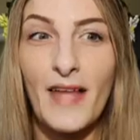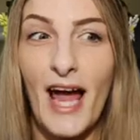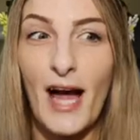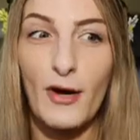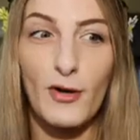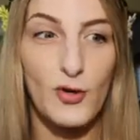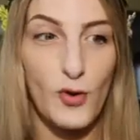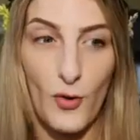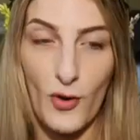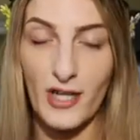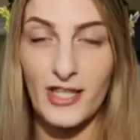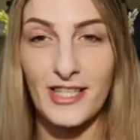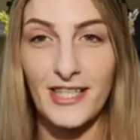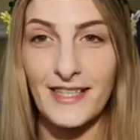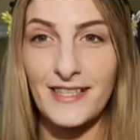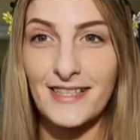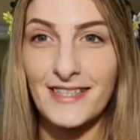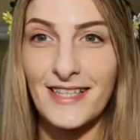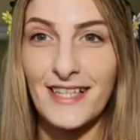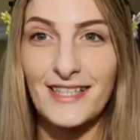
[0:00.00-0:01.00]
how
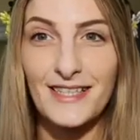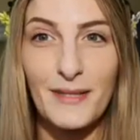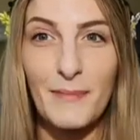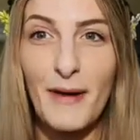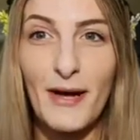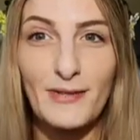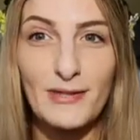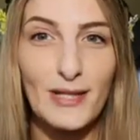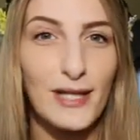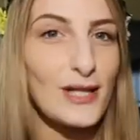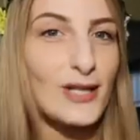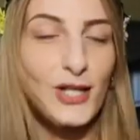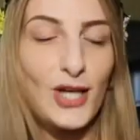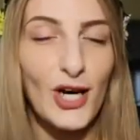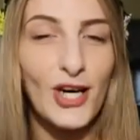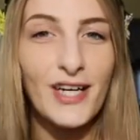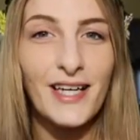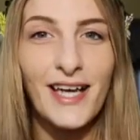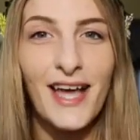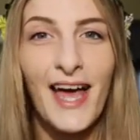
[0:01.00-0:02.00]
gorgeous it's about to
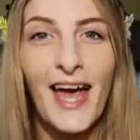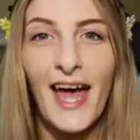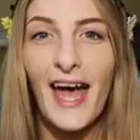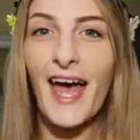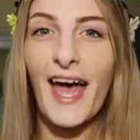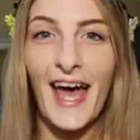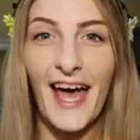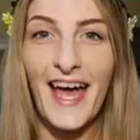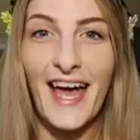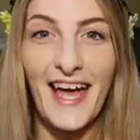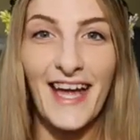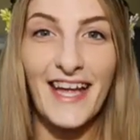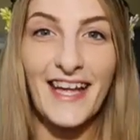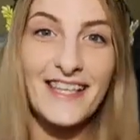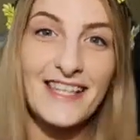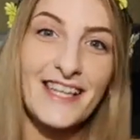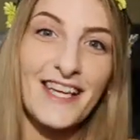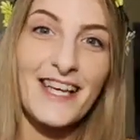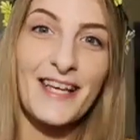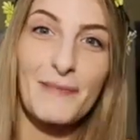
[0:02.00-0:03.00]
look
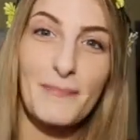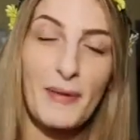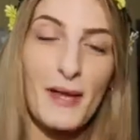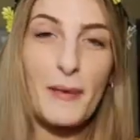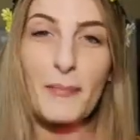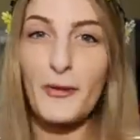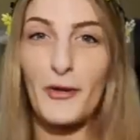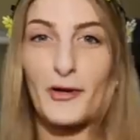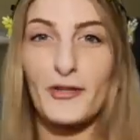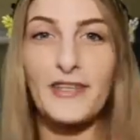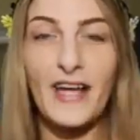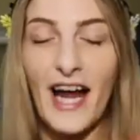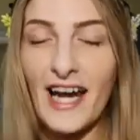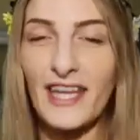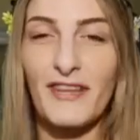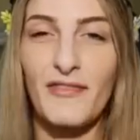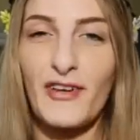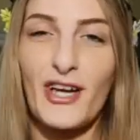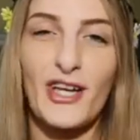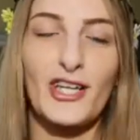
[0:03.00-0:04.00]
and people are not
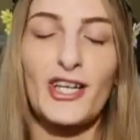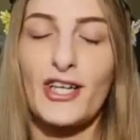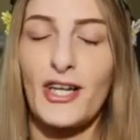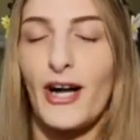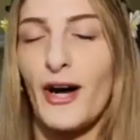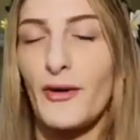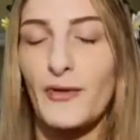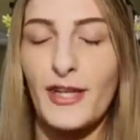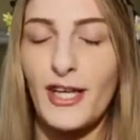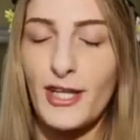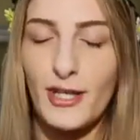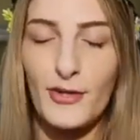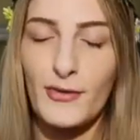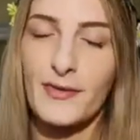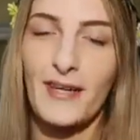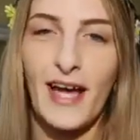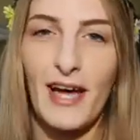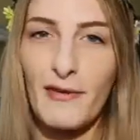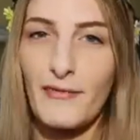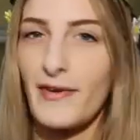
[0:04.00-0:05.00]
even gonna know that you
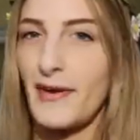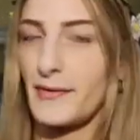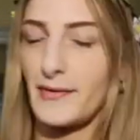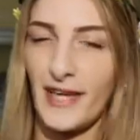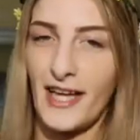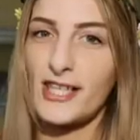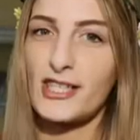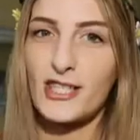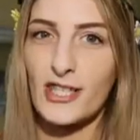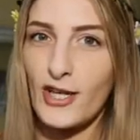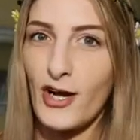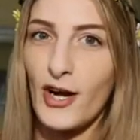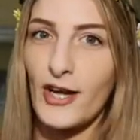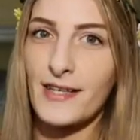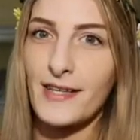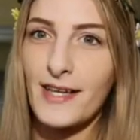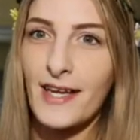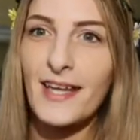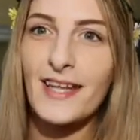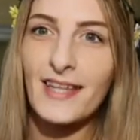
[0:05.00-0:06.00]
don't have foundation on.
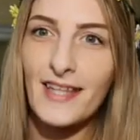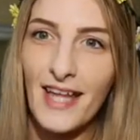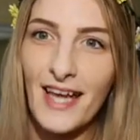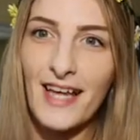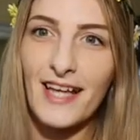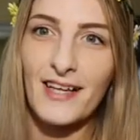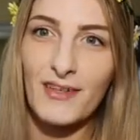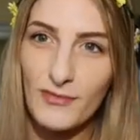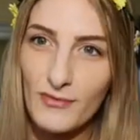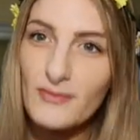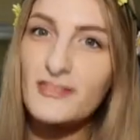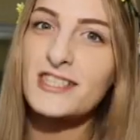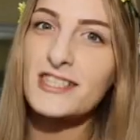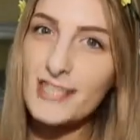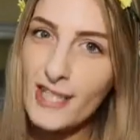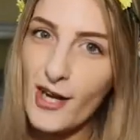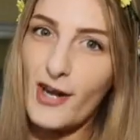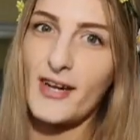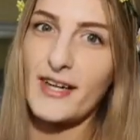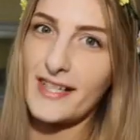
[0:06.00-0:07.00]
Like,
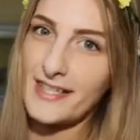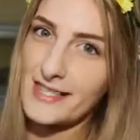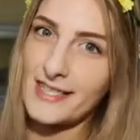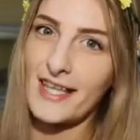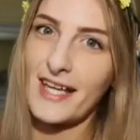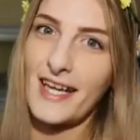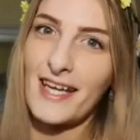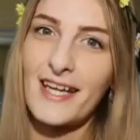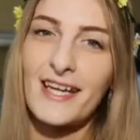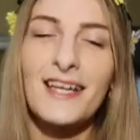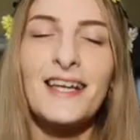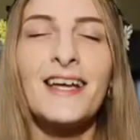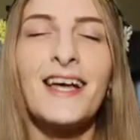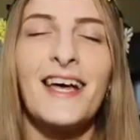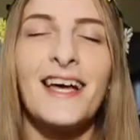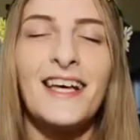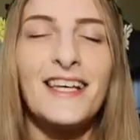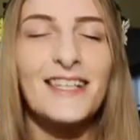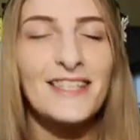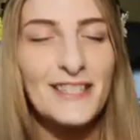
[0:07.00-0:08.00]
seriously.
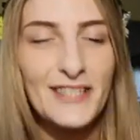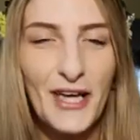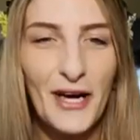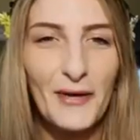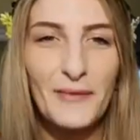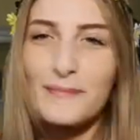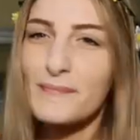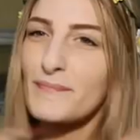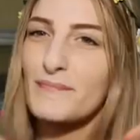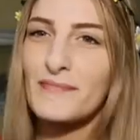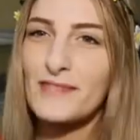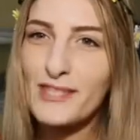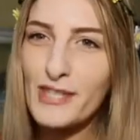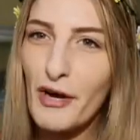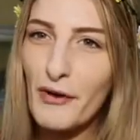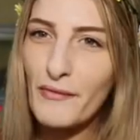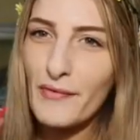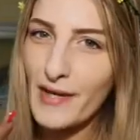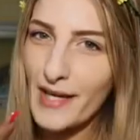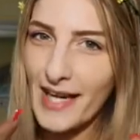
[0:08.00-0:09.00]
So,
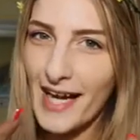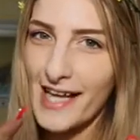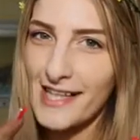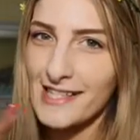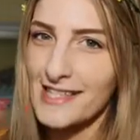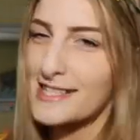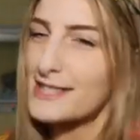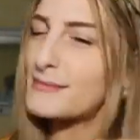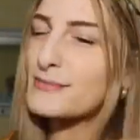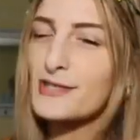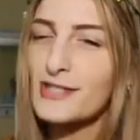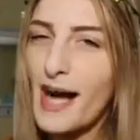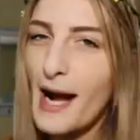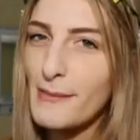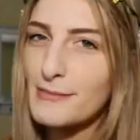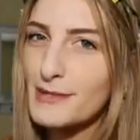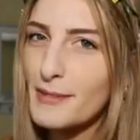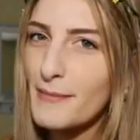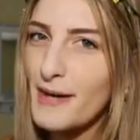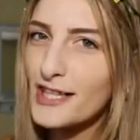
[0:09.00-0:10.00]
don't forget to
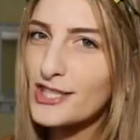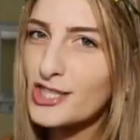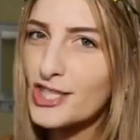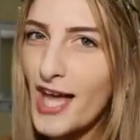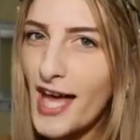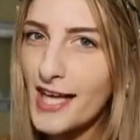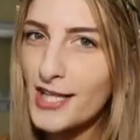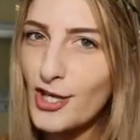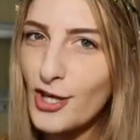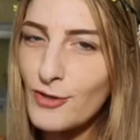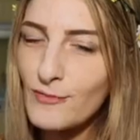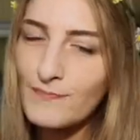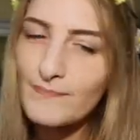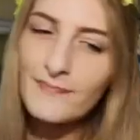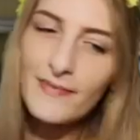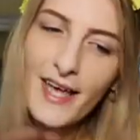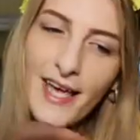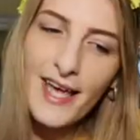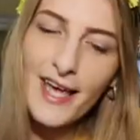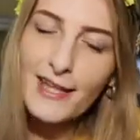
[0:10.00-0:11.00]
subscribe to my channel.
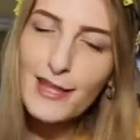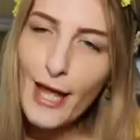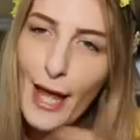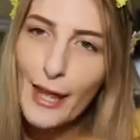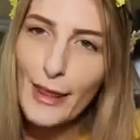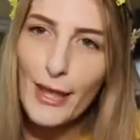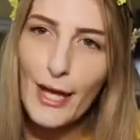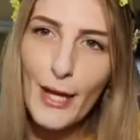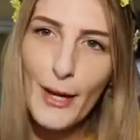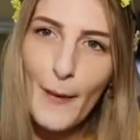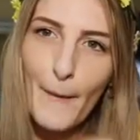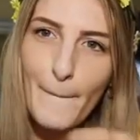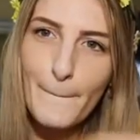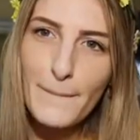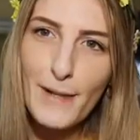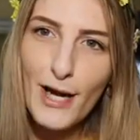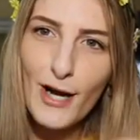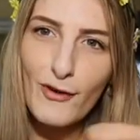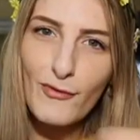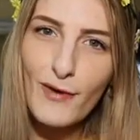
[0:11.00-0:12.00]
Hit that little
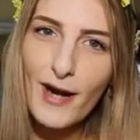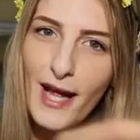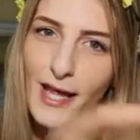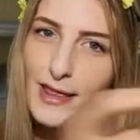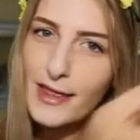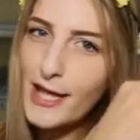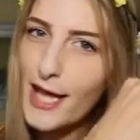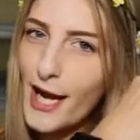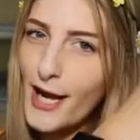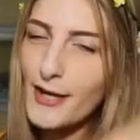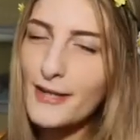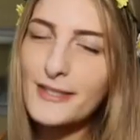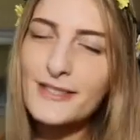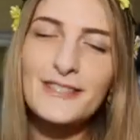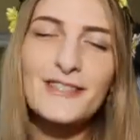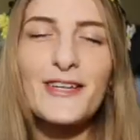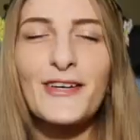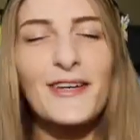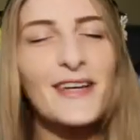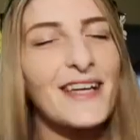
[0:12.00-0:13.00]
bell right there
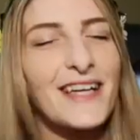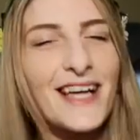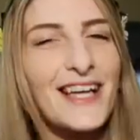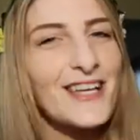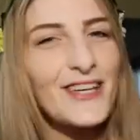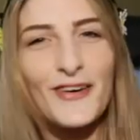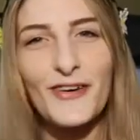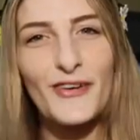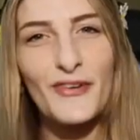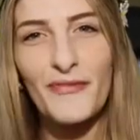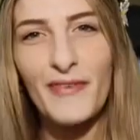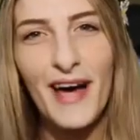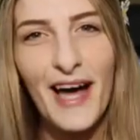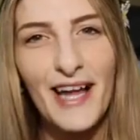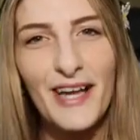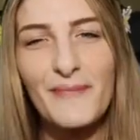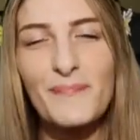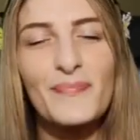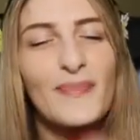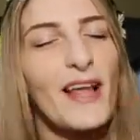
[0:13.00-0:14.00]
so you can get
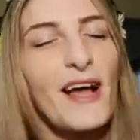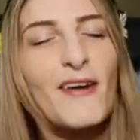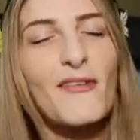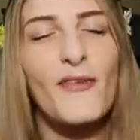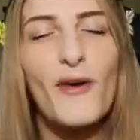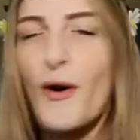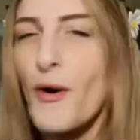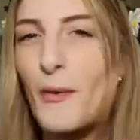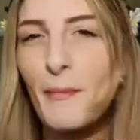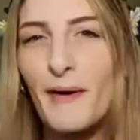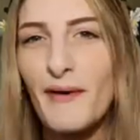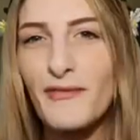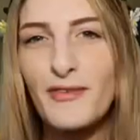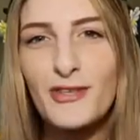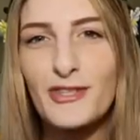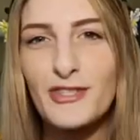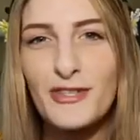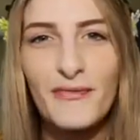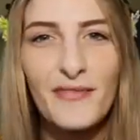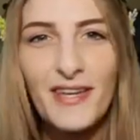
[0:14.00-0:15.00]
notified of all my
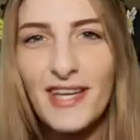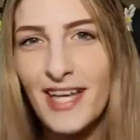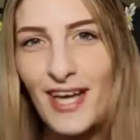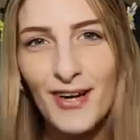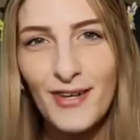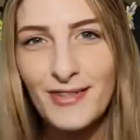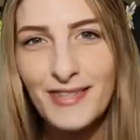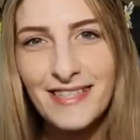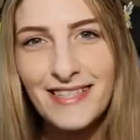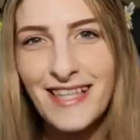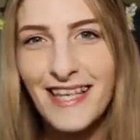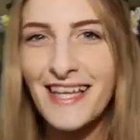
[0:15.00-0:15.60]
future videos.